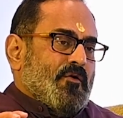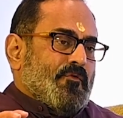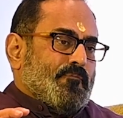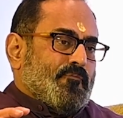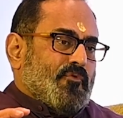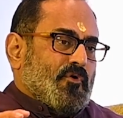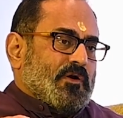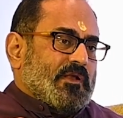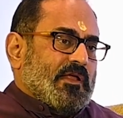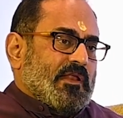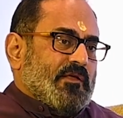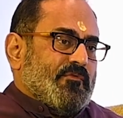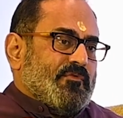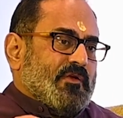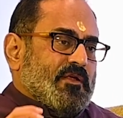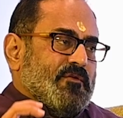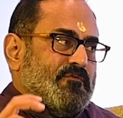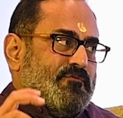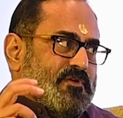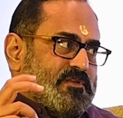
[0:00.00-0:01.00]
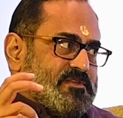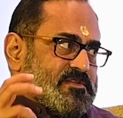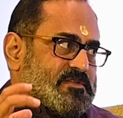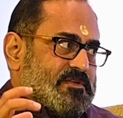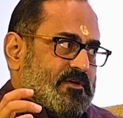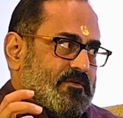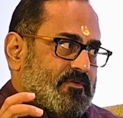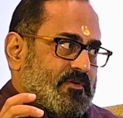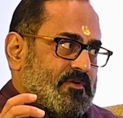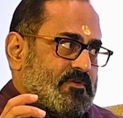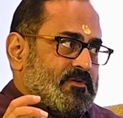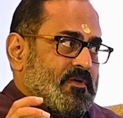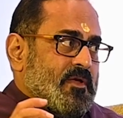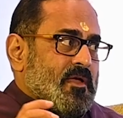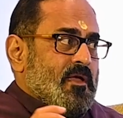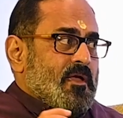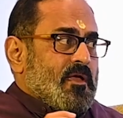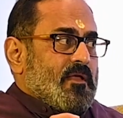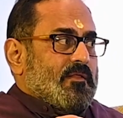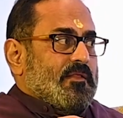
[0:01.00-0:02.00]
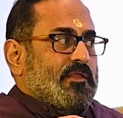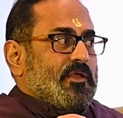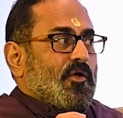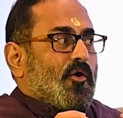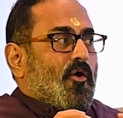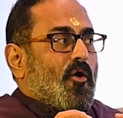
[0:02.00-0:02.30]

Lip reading: for delivering which service, the